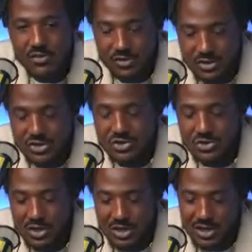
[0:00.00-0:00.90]
For
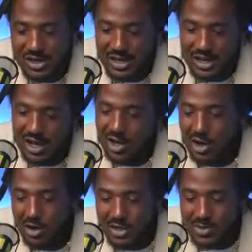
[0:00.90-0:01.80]
sure. I
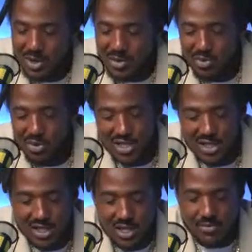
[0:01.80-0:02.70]
always been a
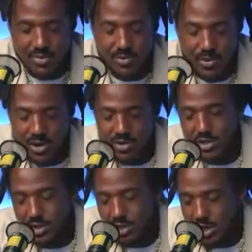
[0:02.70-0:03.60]
project type of
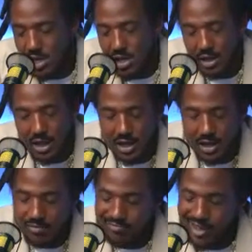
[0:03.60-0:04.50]
person.
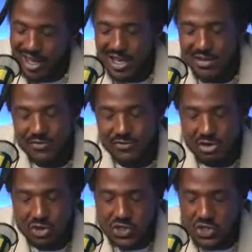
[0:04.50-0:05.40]
Like I never
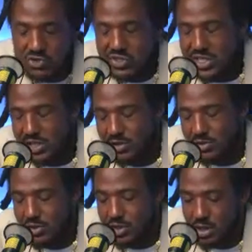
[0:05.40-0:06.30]
focused on
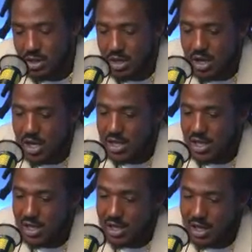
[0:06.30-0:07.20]
singles. I
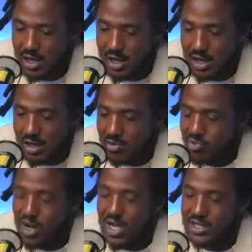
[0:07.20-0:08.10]
think the
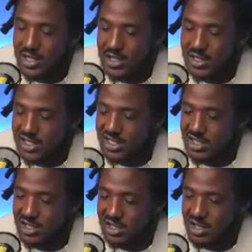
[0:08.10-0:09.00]
projects just
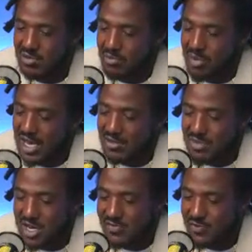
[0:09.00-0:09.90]
the
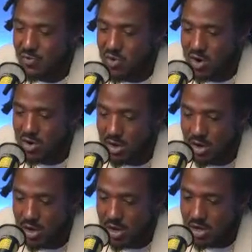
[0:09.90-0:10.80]
embodiment of the work,
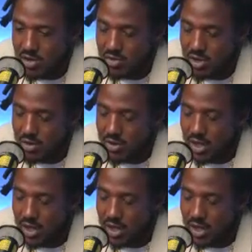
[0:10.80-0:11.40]
you know,